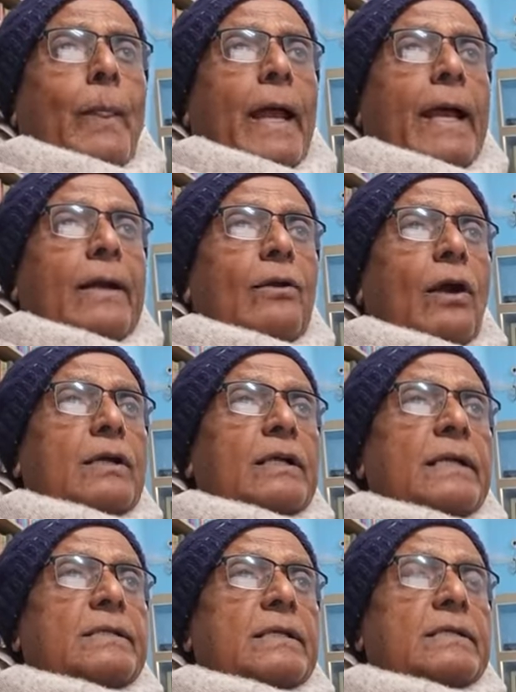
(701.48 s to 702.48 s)
and not
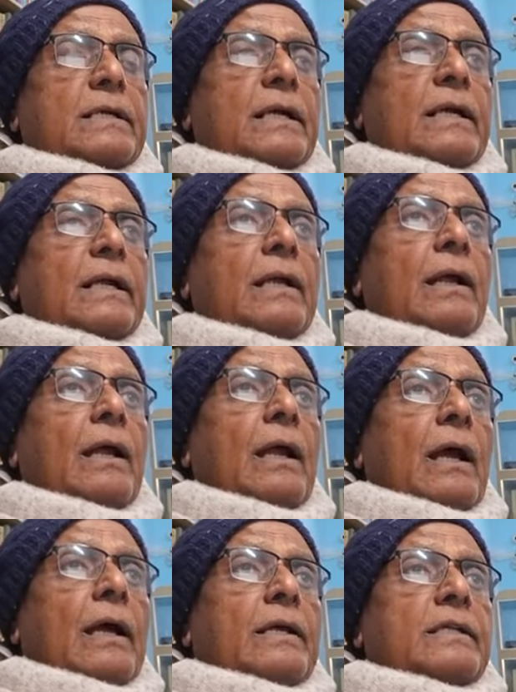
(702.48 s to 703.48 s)
necessarily
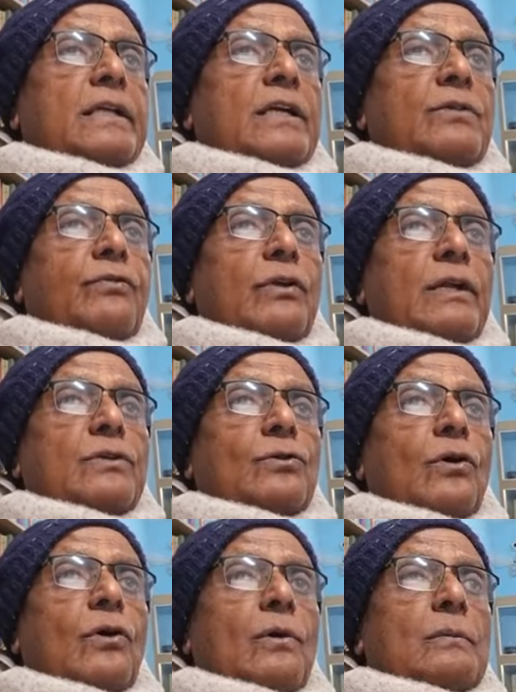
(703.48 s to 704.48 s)
resentfully.
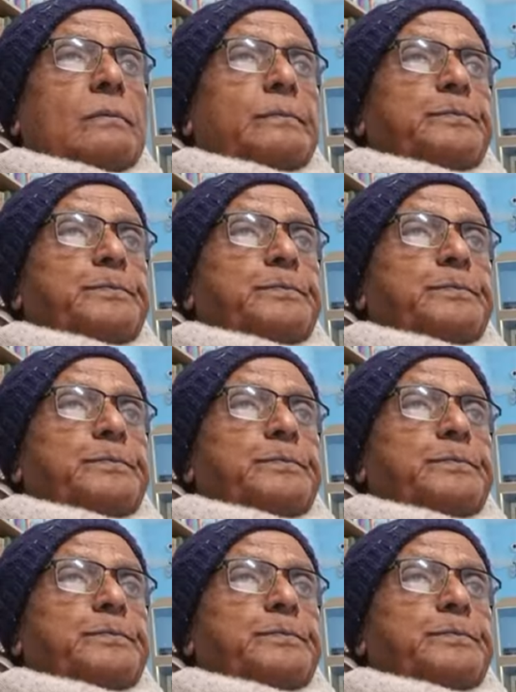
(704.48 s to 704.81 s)
So,